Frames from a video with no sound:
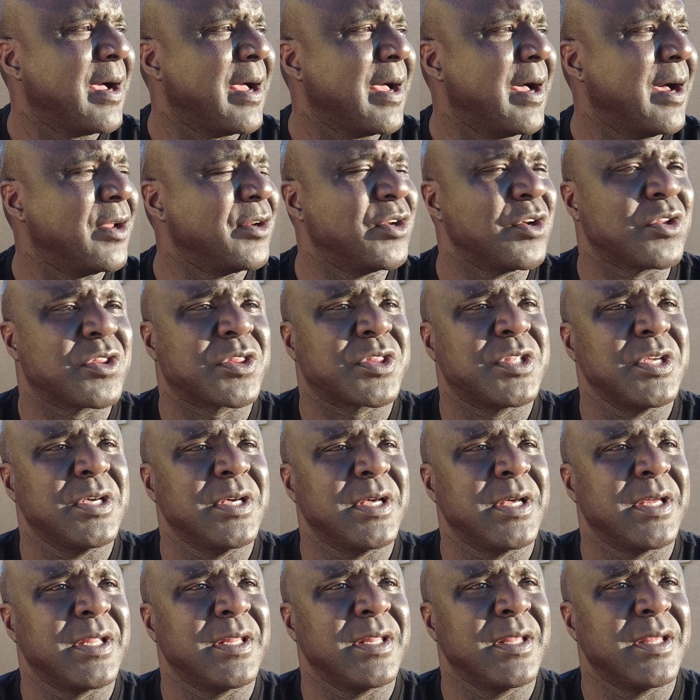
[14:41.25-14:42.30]

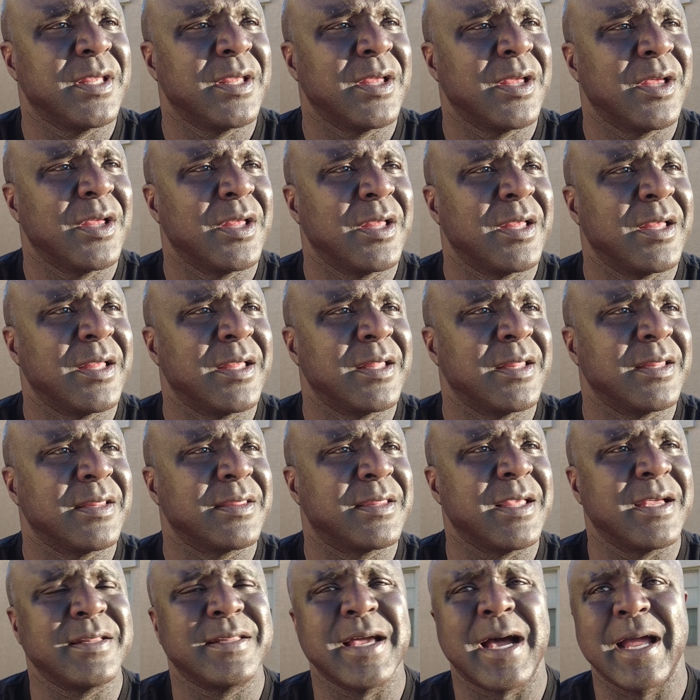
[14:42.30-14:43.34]
understood
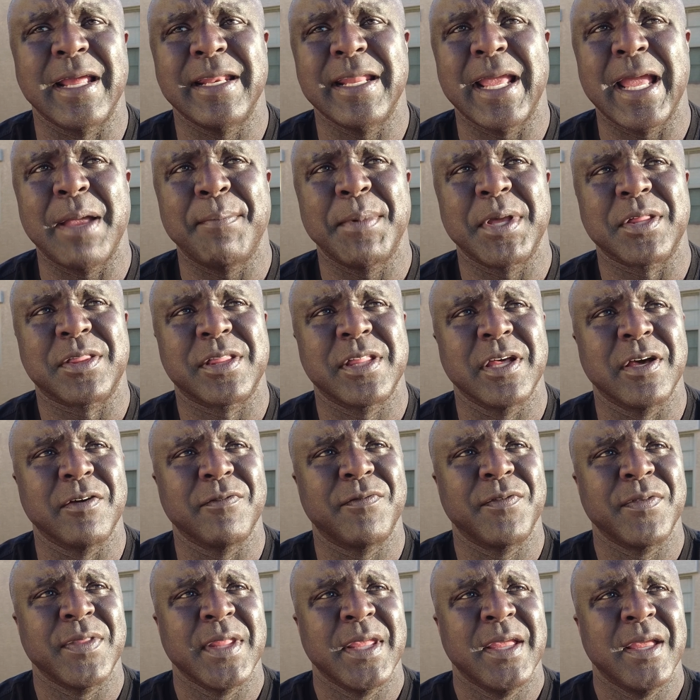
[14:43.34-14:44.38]
the dynamics
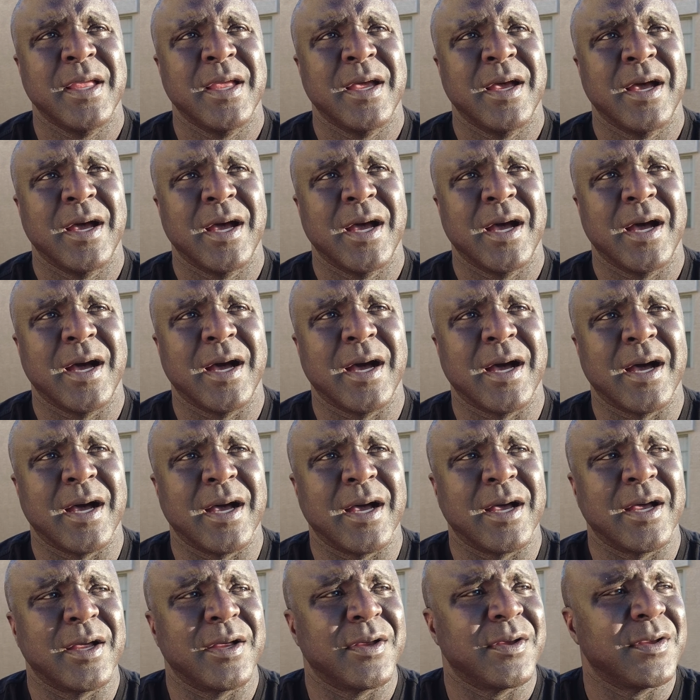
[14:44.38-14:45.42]
of
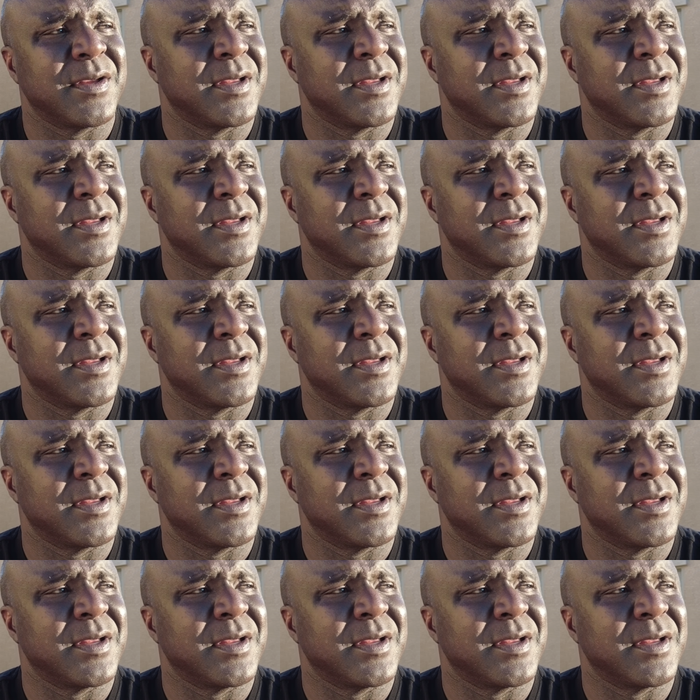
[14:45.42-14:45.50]
uh,